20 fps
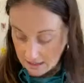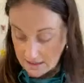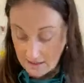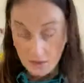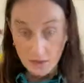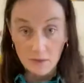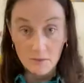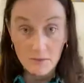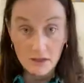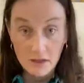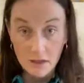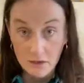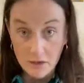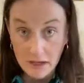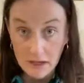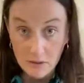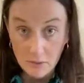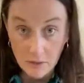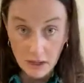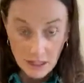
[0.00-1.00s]
So it can be a
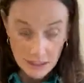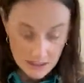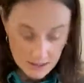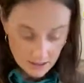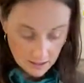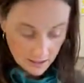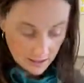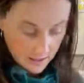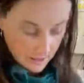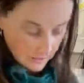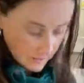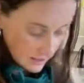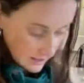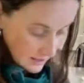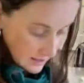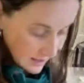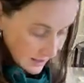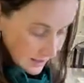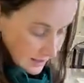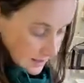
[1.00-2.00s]
great way to kind of
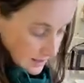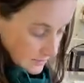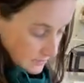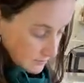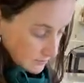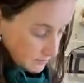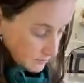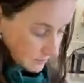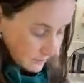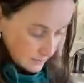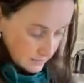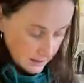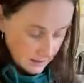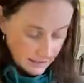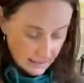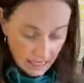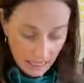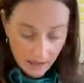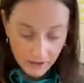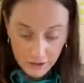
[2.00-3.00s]
like
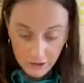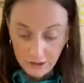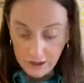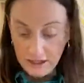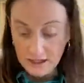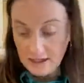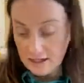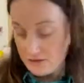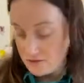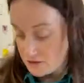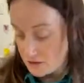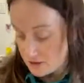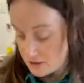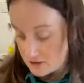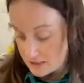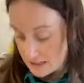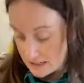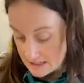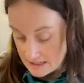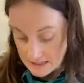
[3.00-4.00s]
gather any of your
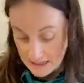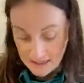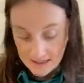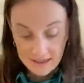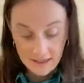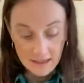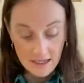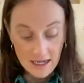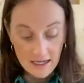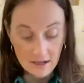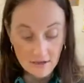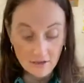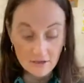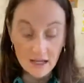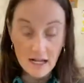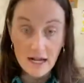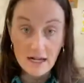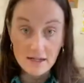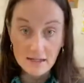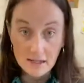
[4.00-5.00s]
clay dust at the end of
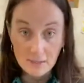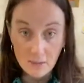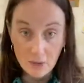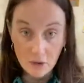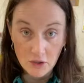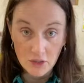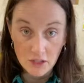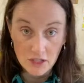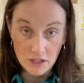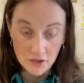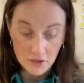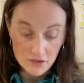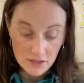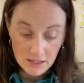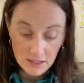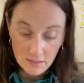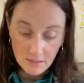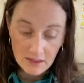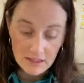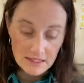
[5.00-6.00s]
class, put it in your
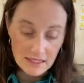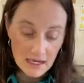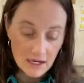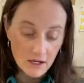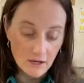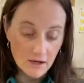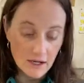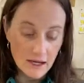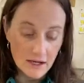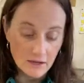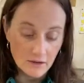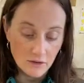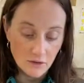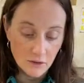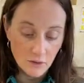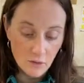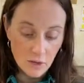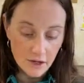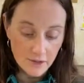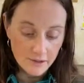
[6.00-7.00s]
slip container, add a
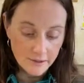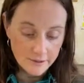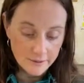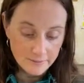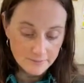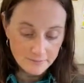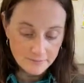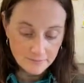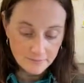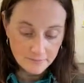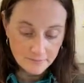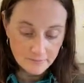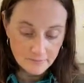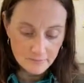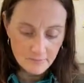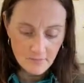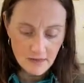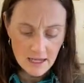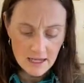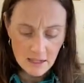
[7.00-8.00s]
little water,
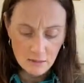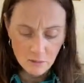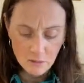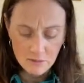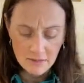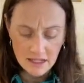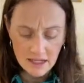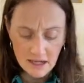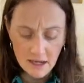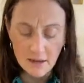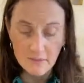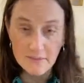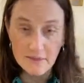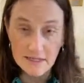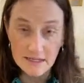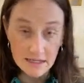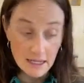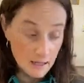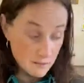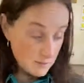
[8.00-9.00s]
and it will become
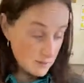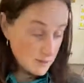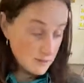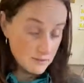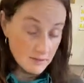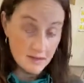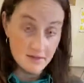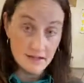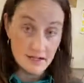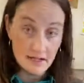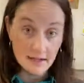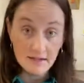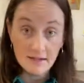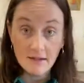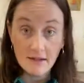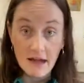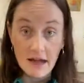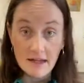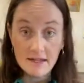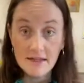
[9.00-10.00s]
slip by the next
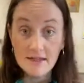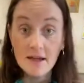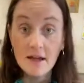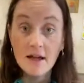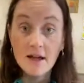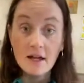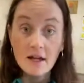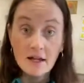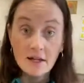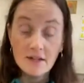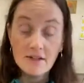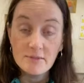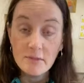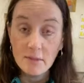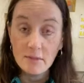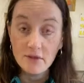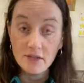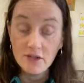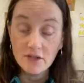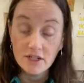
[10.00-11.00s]
class. Because
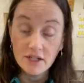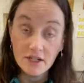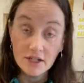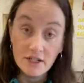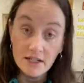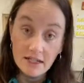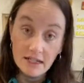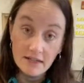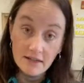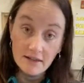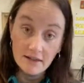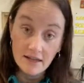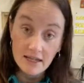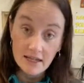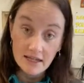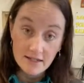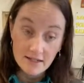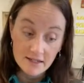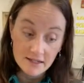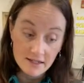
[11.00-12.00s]
remember, you're gonna need
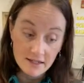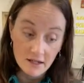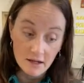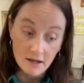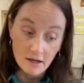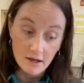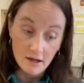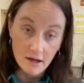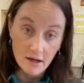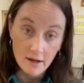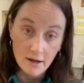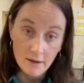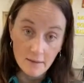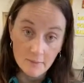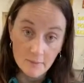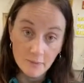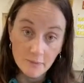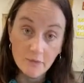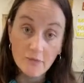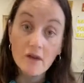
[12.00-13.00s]
this
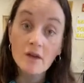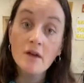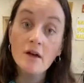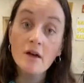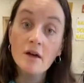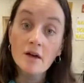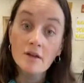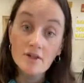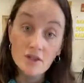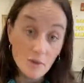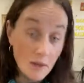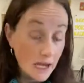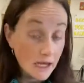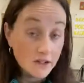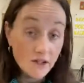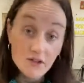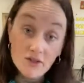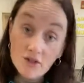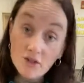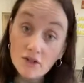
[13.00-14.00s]
to
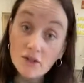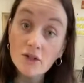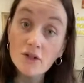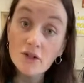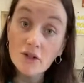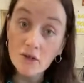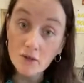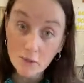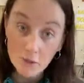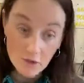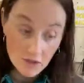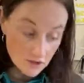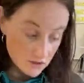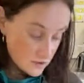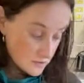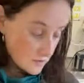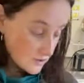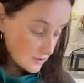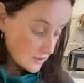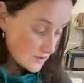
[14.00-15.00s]
act as your glue when you're
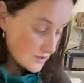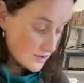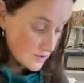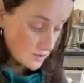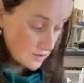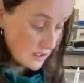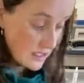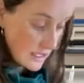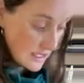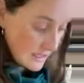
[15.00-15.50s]
doing those 3